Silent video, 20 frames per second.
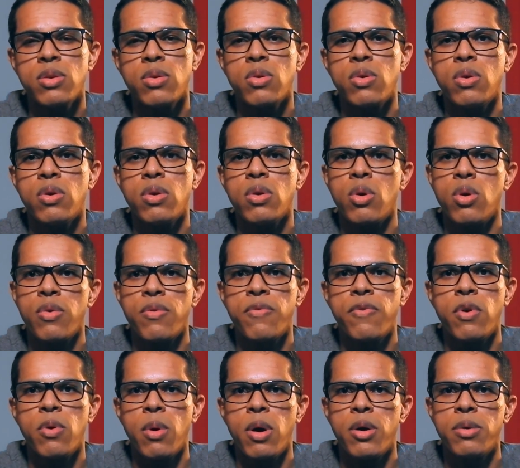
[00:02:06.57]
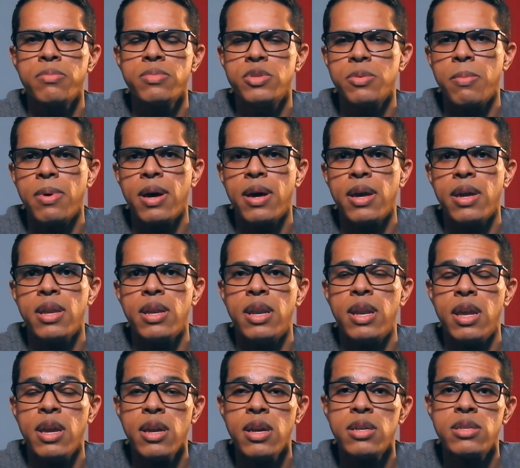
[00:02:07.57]
or overwhelmed by
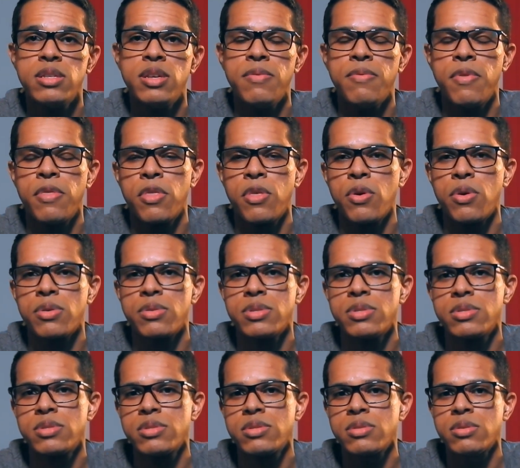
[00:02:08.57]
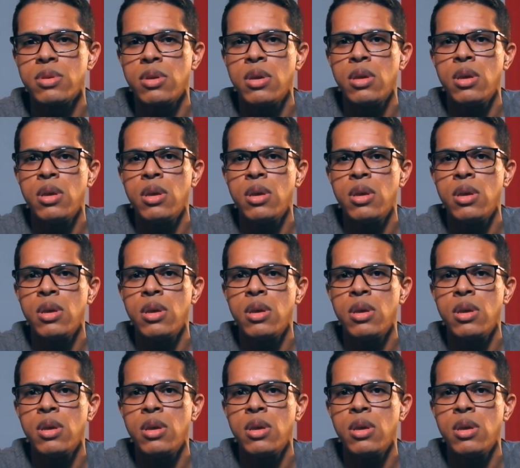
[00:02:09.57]
negative thoughts.